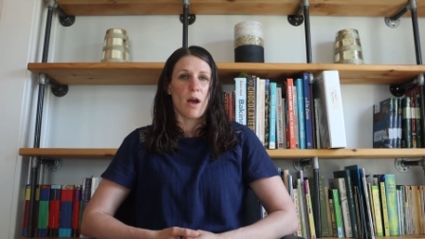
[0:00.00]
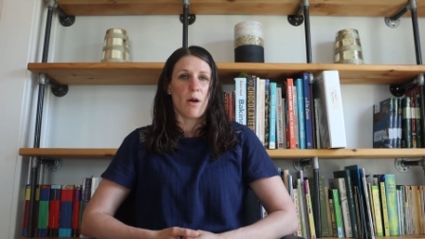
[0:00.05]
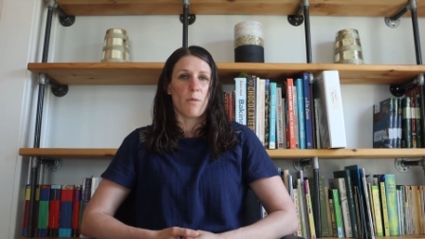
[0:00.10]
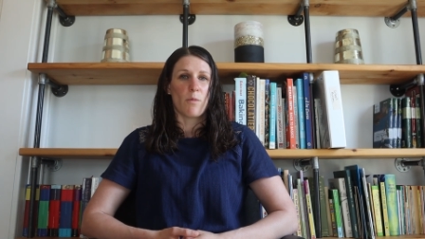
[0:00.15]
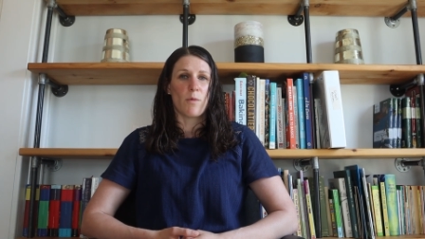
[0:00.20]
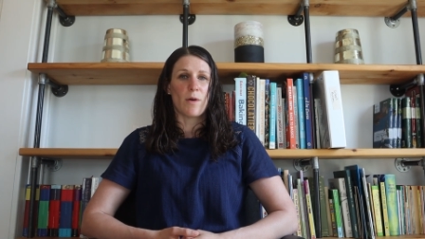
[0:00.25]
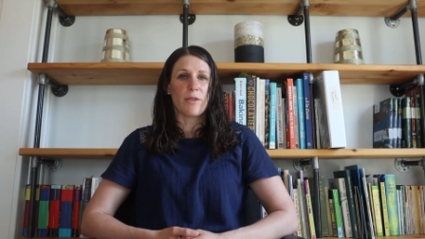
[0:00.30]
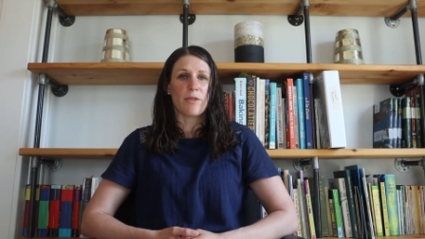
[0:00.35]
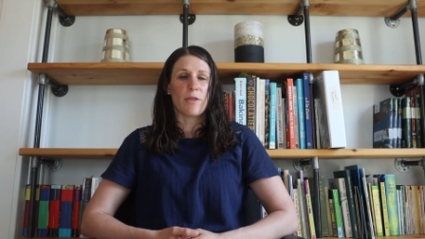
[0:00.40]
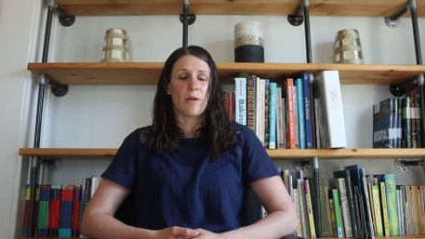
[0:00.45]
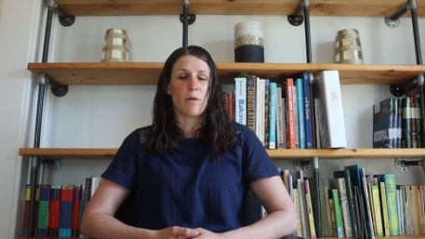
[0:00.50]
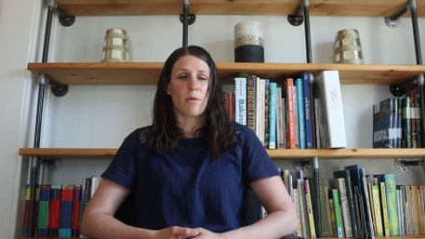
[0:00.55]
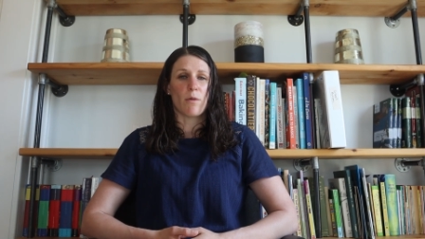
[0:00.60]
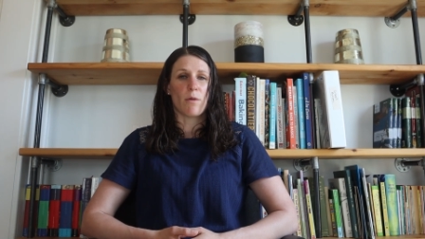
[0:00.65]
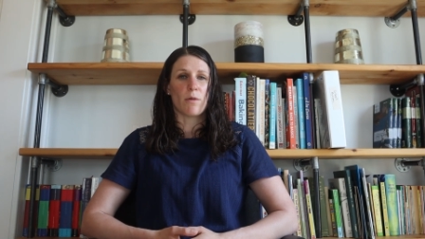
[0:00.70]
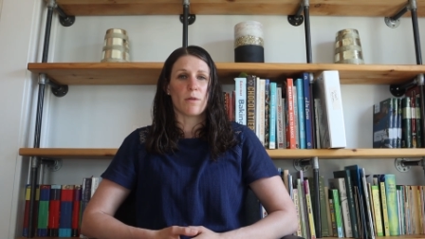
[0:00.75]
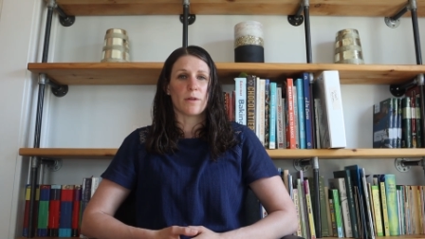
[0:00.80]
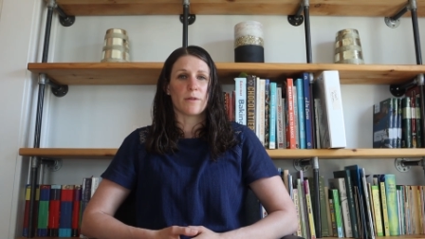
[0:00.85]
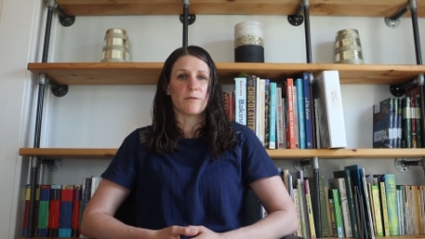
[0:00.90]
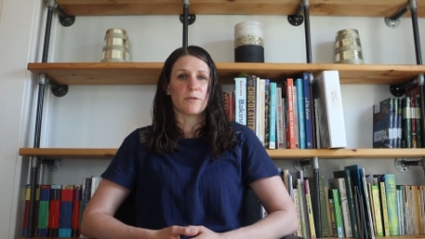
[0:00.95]
with the
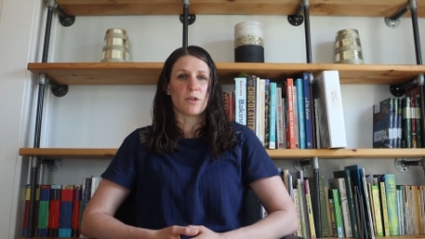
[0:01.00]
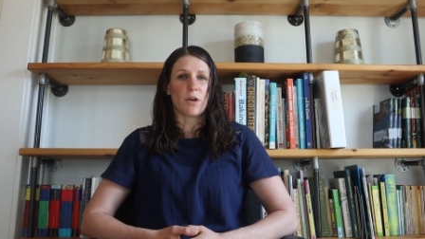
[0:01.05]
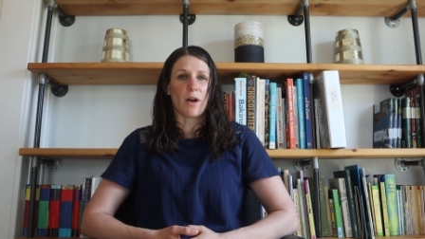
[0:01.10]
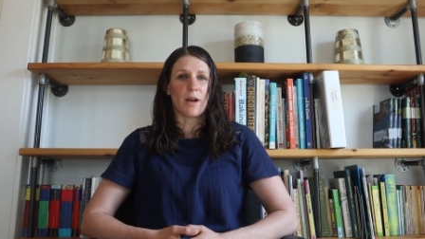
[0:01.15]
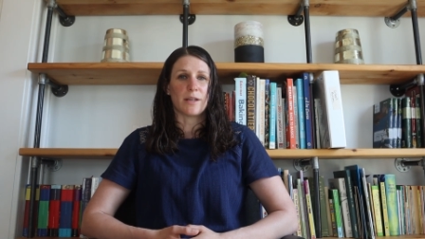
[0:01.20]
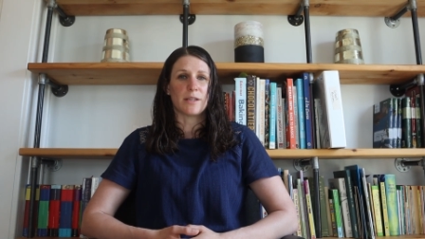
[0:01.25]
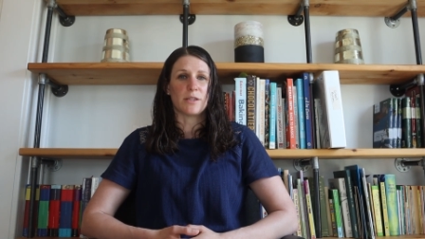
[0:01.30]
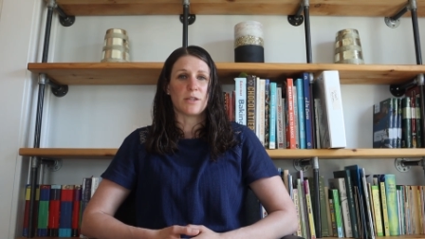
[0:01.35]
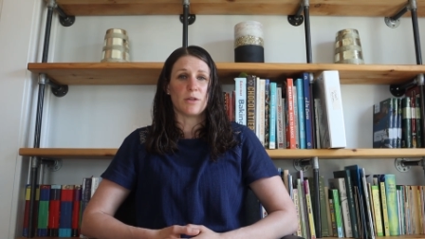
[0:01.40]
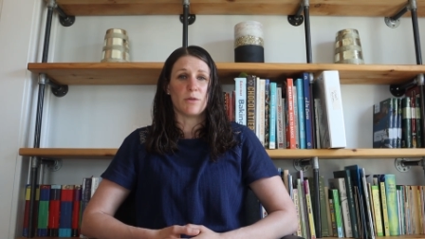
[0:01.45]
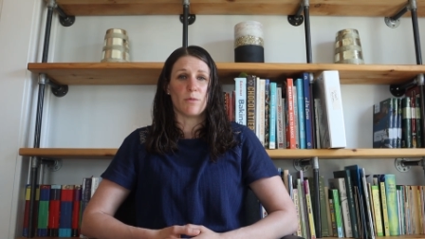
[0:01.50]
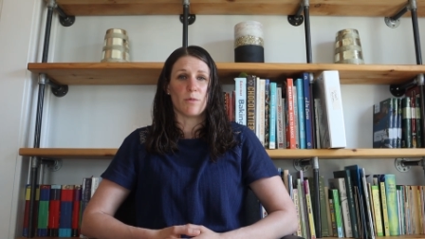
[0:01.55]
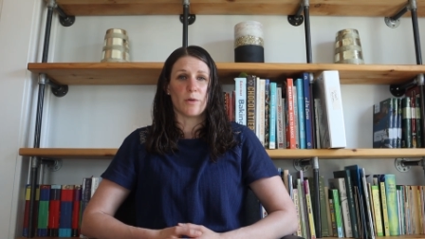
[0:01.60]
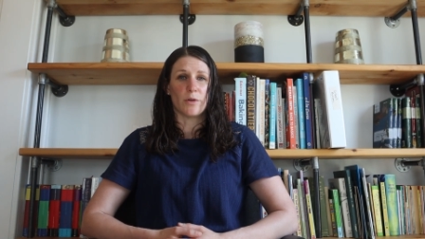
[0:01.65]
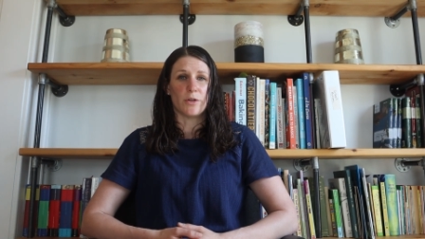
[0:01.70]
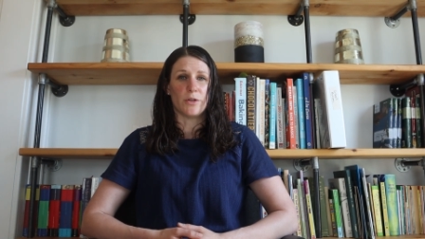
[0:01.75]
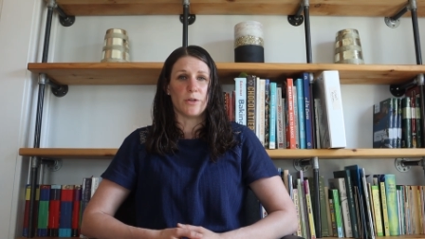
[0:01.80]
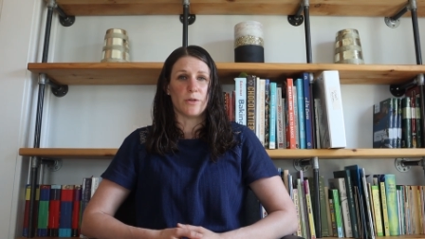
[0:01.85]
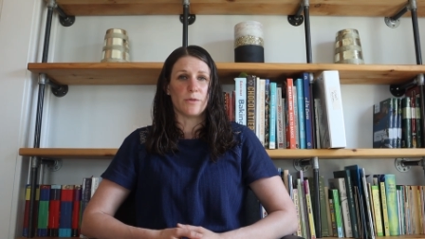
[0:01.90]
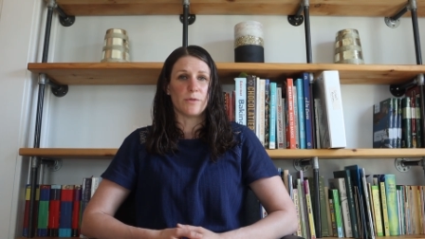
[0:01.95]
goal of trying to
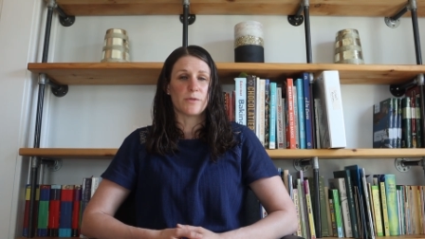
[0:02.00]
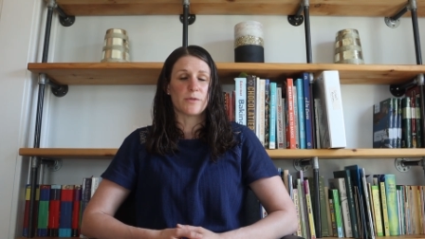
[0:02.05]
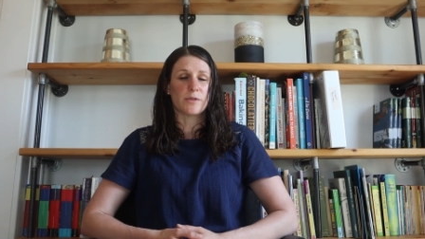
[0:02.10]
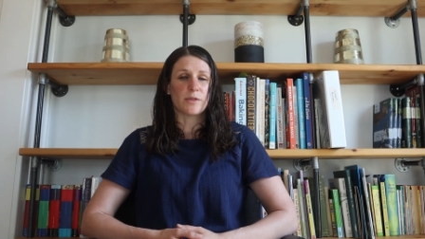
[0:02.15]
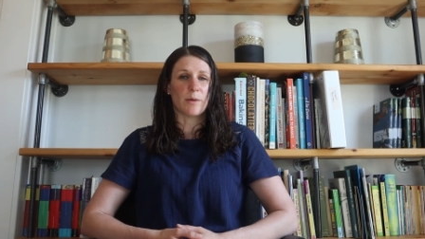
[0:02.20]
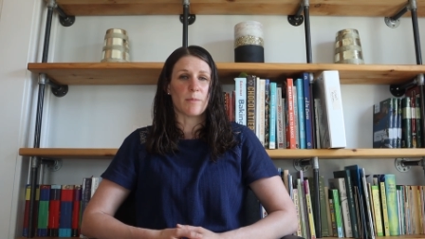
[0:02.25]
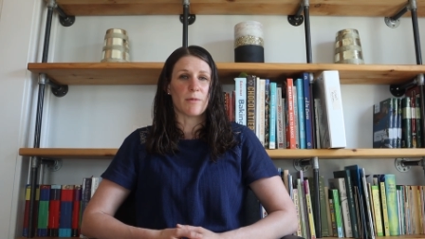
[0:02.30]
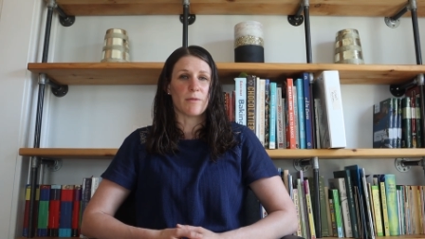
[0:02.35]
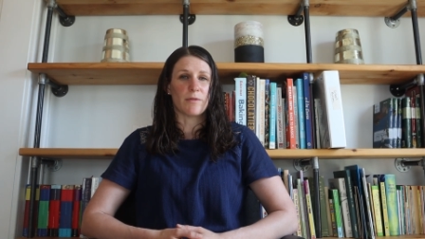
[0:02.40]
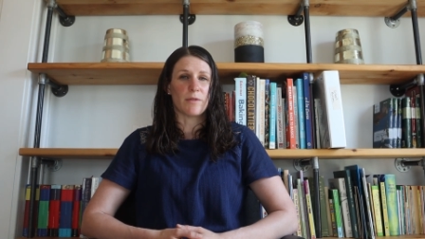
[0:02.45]
reduce some